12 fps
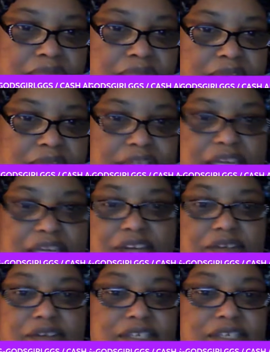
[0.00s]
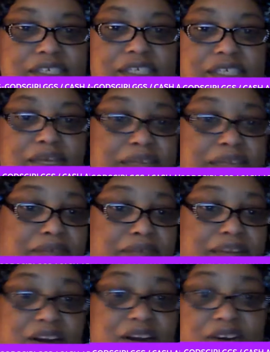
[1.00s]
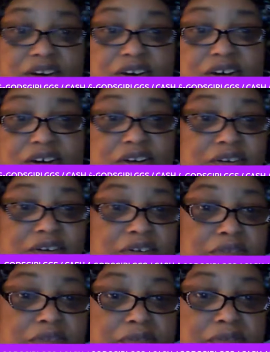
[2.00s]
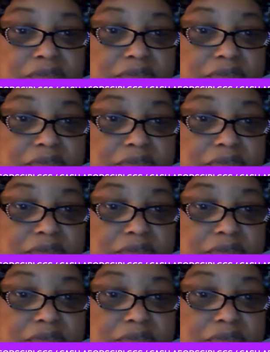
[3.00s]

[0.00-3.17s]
Because I know this is something that we all go through